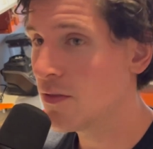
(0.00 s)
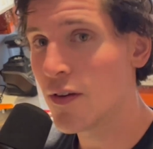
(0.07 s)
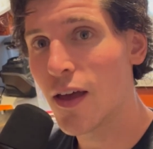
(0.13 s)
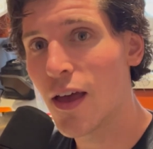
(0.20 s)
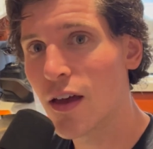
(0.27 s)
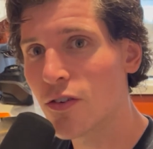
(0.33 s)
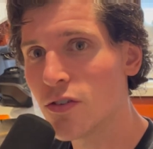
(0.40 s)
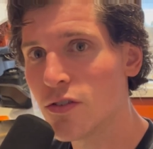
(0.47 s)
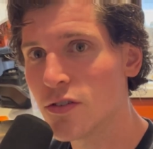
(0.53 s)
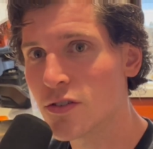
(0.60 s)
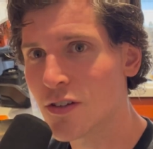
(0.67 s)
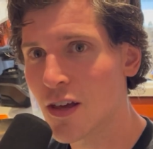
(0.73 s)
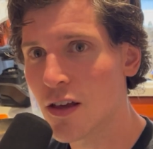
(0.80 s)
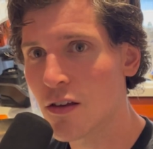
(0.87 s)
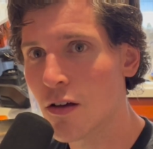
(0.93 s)
I actually just
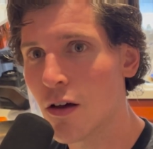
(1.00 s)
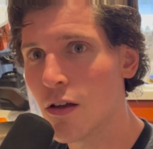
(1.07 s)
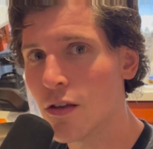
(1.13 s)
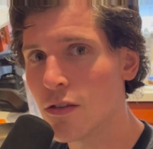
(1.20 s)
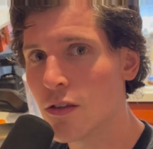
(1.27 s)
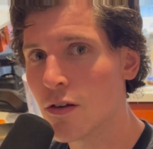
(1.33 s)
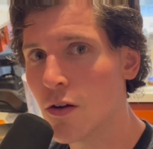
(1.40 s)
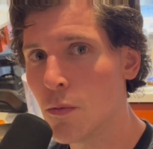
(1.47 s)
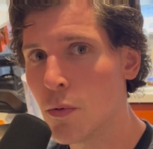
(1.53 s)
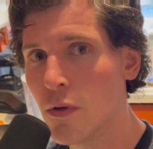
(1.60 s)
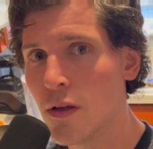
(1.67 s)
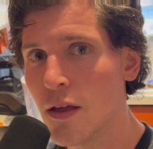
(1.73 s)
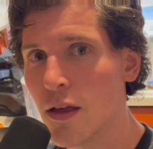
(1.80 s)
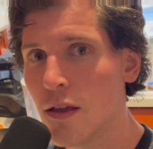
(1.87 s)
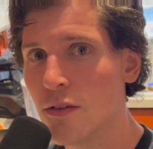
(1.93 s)
got called to go
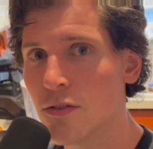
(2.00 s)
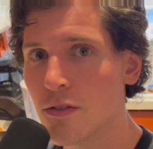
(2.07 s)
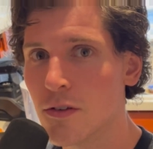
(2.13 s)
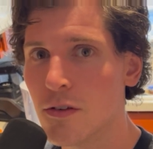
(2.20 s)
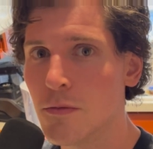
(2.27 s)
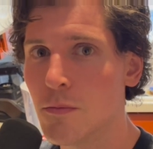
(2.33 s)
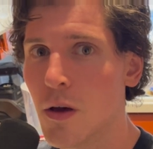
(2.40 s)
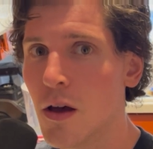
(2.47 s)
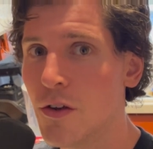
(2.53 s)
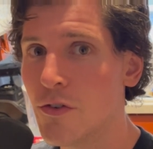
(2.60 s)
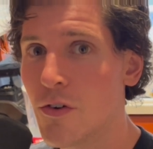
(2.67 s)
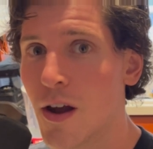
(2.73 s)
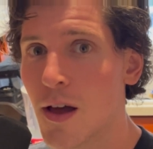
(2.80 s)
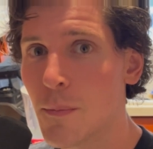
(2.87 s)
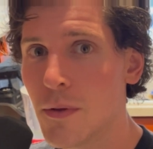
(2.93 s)
play some
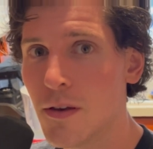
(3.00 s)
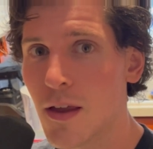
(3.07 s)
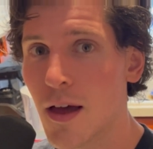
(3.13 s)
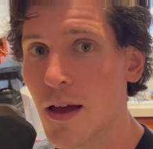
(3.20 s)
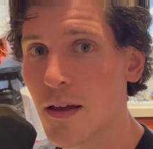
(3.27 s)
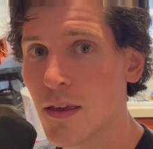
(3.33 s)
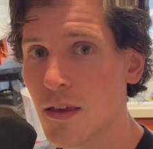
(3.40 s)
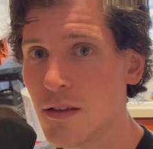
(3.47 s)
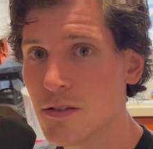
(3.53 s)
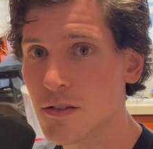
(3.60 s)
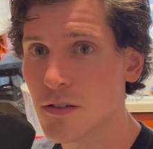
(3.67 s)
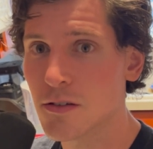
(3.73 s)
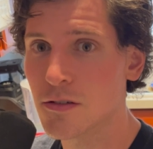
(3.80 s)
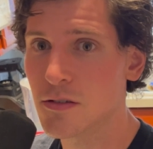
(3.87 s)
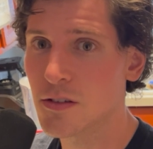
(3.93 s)
drop-in hockey,
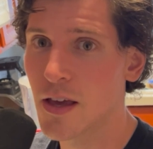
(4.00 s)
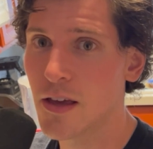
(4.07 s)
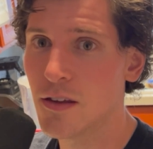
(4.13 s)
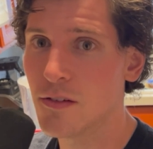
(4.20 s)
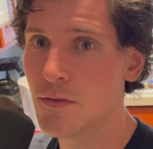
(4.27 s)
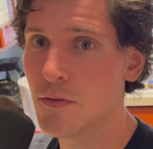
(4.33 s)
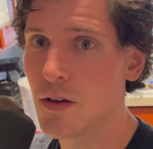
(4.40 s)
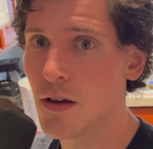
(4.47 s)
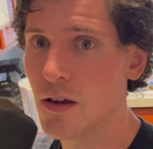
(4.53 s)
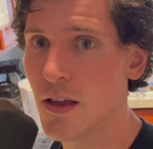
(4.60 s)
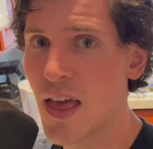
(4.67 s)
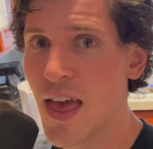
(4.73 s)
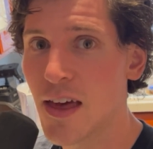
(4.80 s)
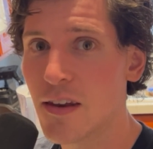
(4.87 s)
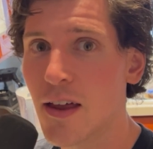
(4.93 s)
so it's kind of
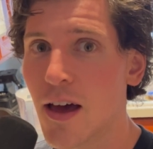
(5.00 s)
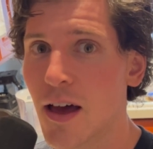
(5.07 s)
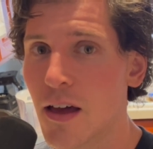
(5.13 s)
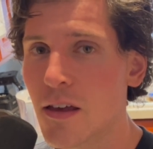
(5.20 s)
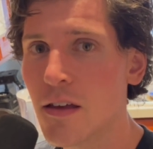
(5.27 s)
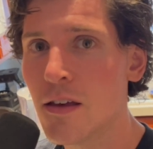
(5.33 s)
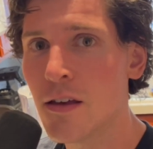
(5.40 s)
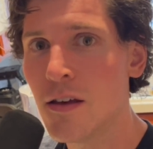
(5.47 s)
ad hoc,